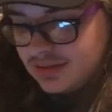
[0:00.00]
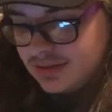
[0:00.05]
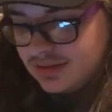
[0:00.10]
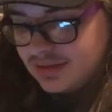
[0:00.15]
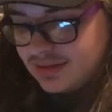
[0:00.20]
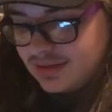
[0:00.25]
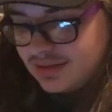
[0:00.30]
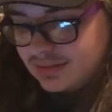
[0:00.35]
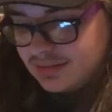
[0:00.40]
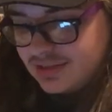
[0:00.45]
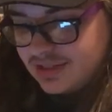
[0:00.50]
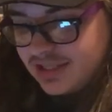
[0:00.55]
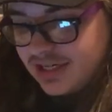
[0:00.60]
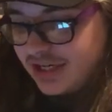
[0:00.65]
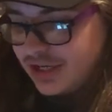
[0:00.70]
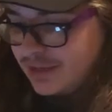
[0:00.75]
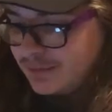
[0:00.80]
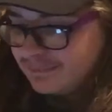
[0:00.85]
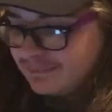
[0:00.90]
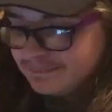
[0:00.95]
I'm
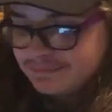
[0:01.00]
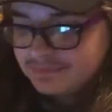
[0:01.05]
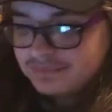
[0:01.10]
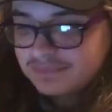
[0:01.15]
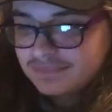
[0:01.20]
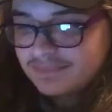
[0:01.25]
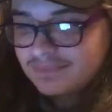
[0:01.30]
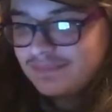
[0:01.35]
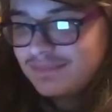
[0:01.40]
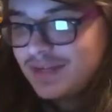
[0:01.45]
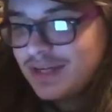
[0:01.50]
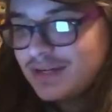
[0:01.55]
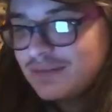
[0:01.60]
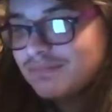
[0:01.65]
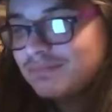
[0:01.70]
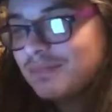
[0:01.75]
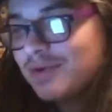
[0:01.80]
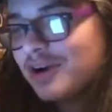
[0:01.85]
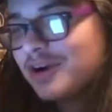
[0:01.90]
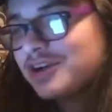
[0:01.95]
scared.
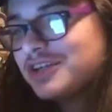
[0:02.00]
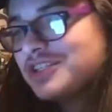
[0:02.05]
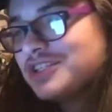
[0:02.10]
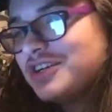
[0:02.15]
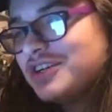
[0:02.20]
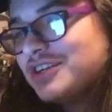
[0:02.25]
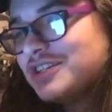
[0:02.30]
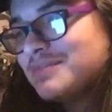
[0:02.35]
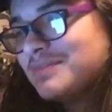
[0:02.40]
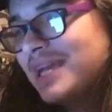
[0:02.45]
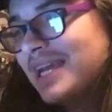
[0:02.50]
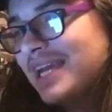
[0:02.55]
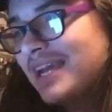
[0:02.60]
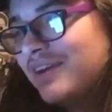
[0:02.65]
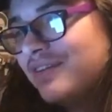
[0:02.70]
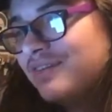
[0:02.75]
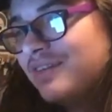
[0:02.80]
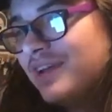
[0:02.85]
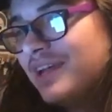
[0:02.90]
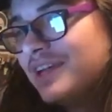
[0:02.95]
Mark starts making out
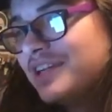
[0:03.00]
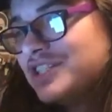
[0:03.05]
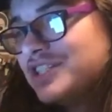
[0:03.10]
Felix.